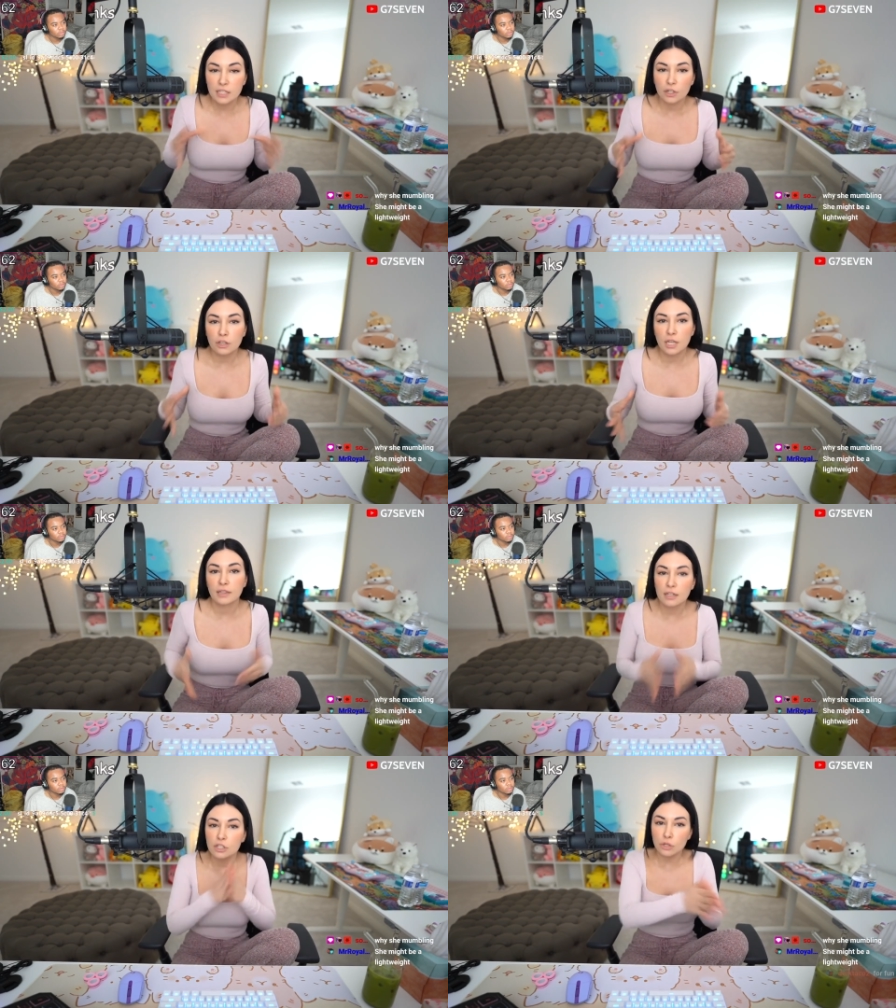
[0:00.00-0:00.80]
that's a
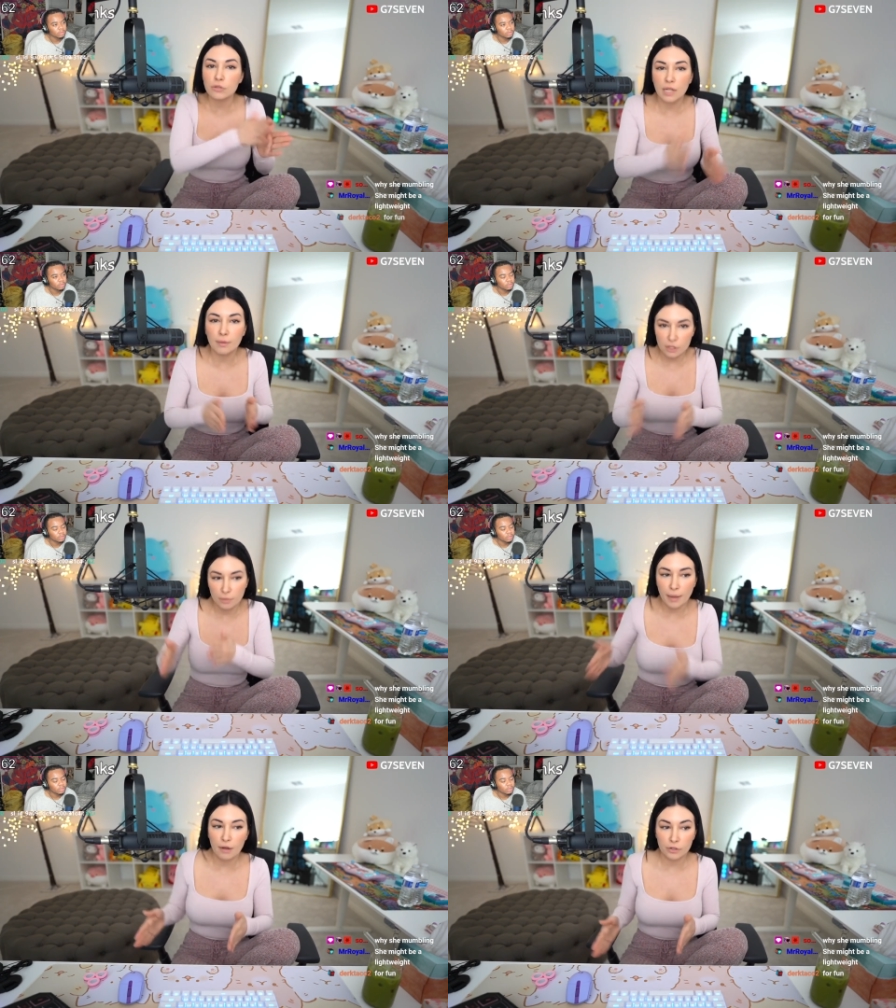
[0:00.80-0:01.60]
good thing. That's you
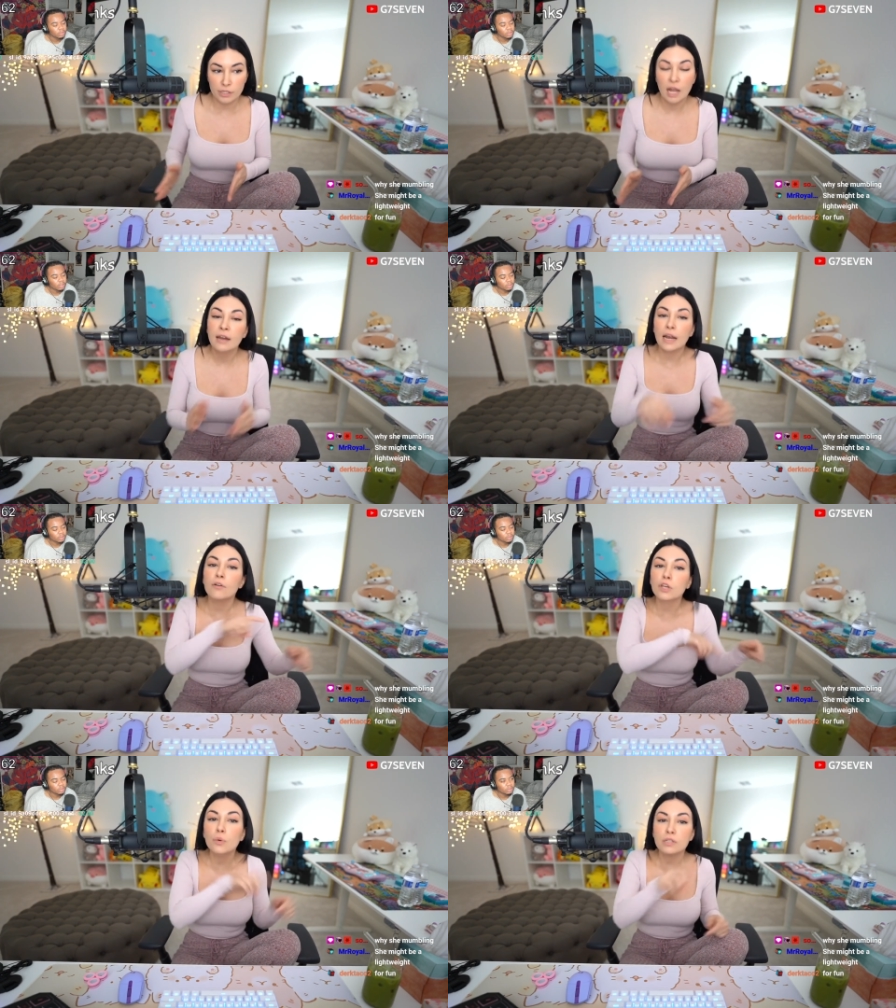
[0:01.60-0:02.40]
establishing boundaries.
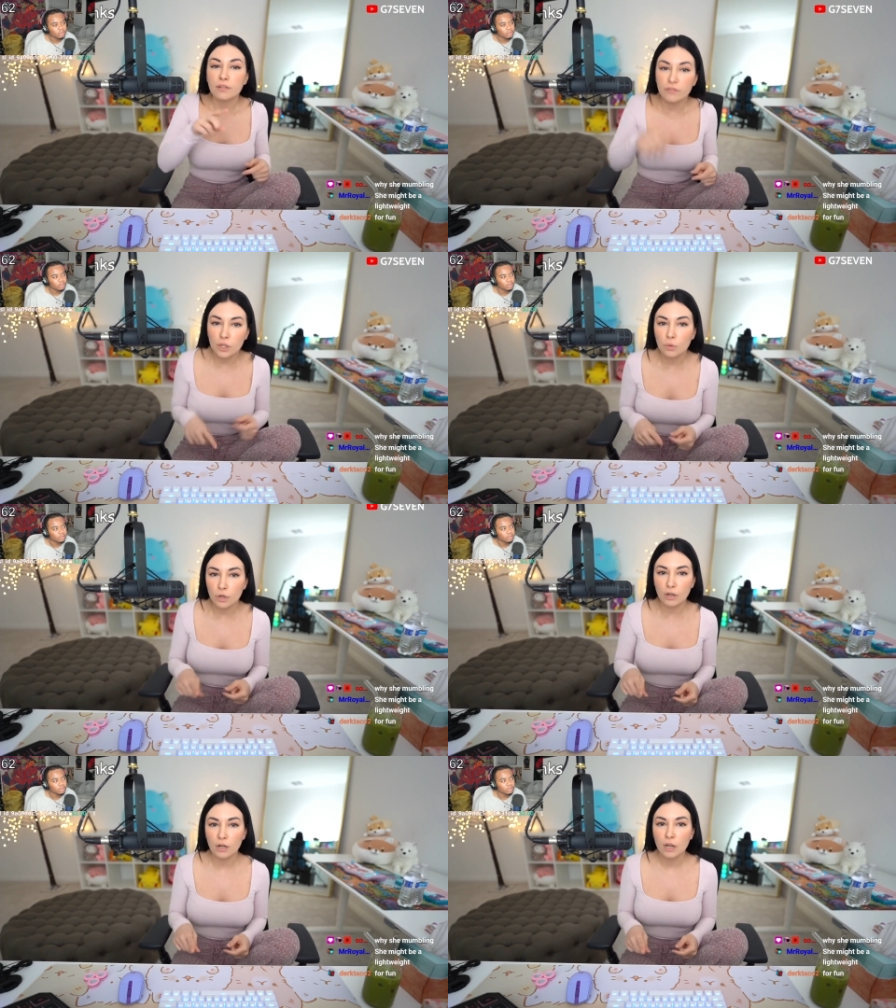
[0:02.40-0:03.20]
Now, you as a
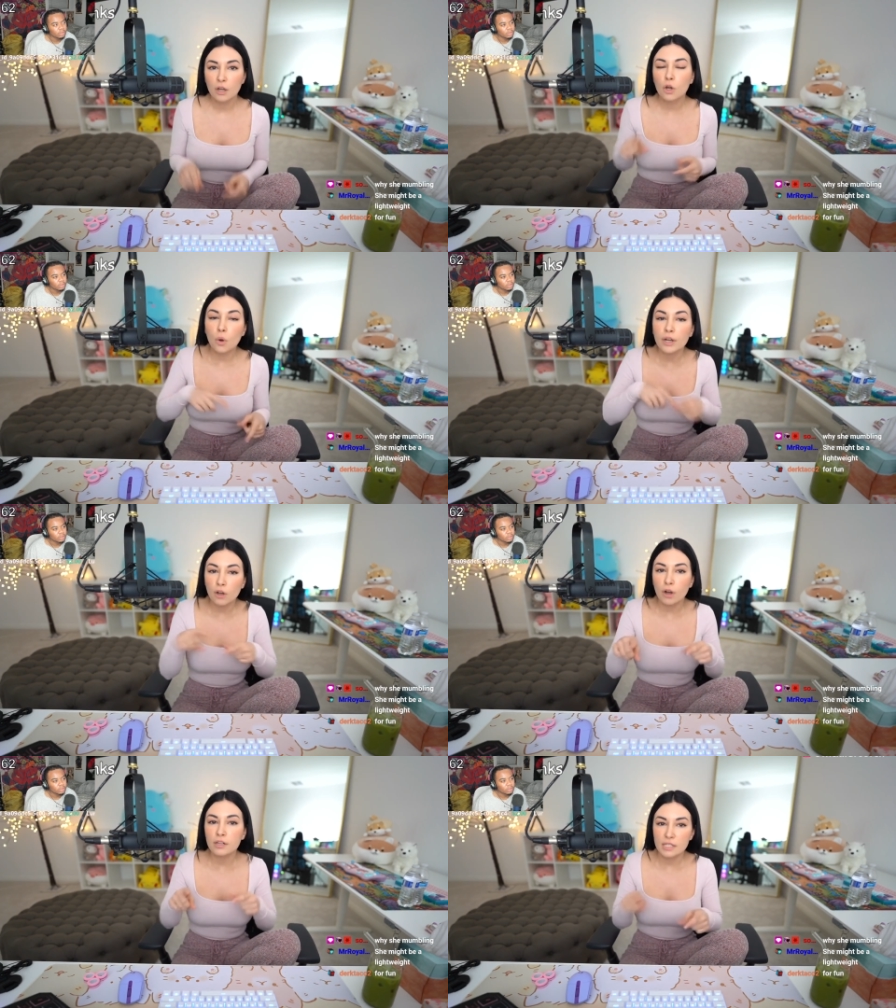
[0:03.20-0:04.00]
viewer
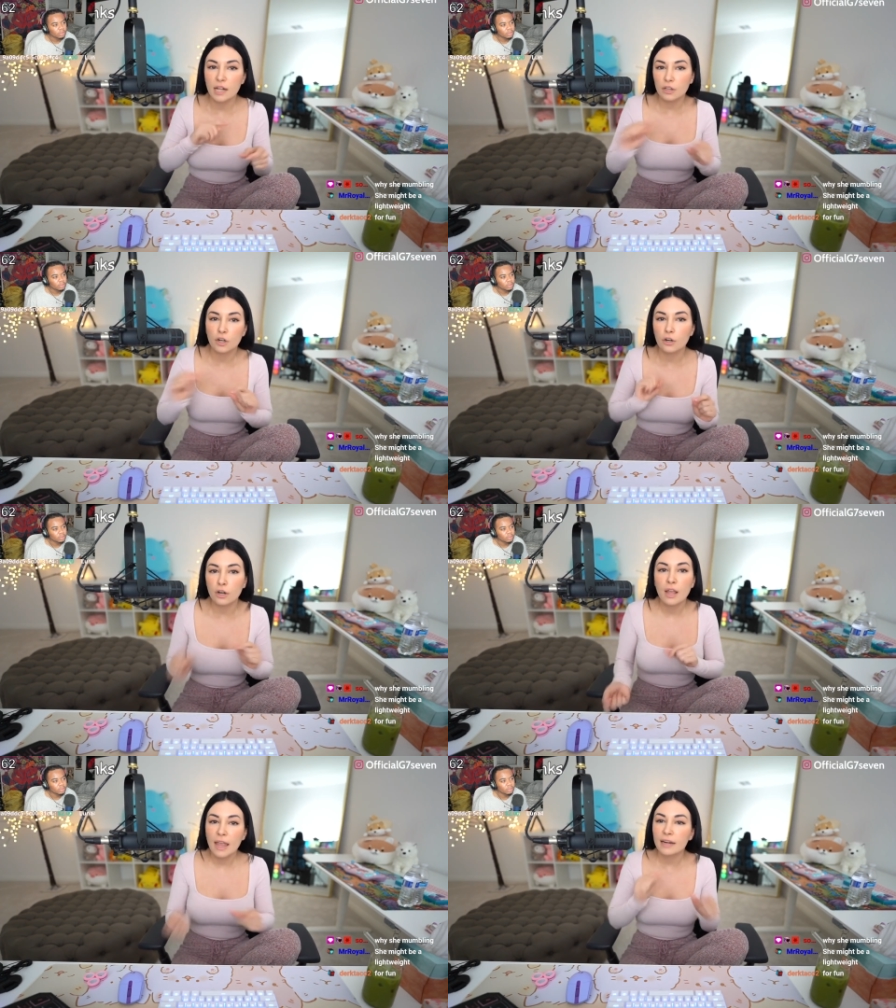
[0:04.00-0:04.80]
going on and telling
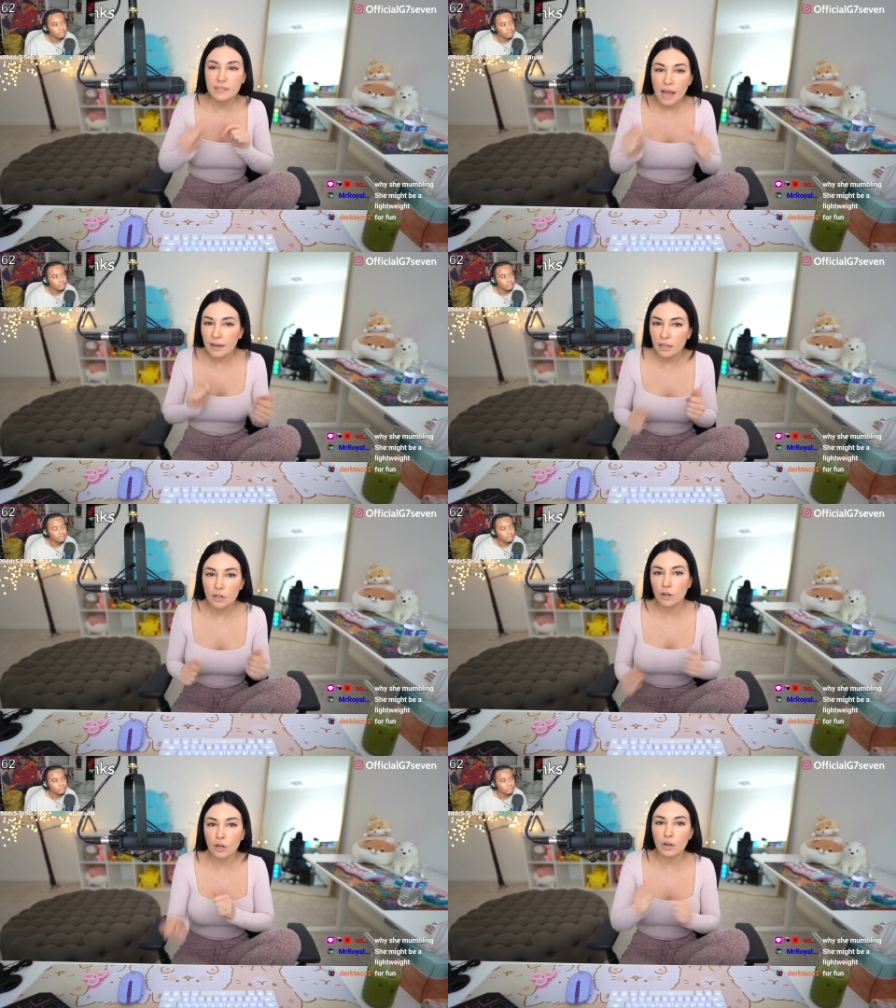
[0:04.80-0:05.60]
her and
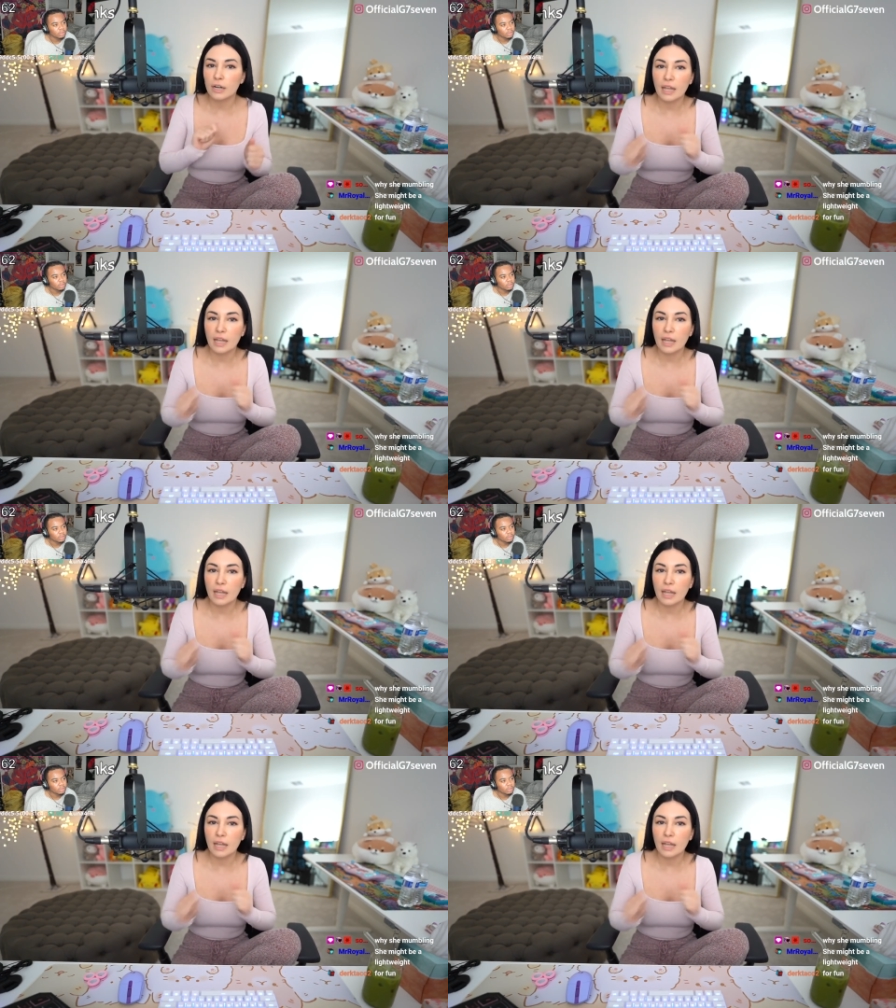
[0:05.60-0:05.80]
attacking her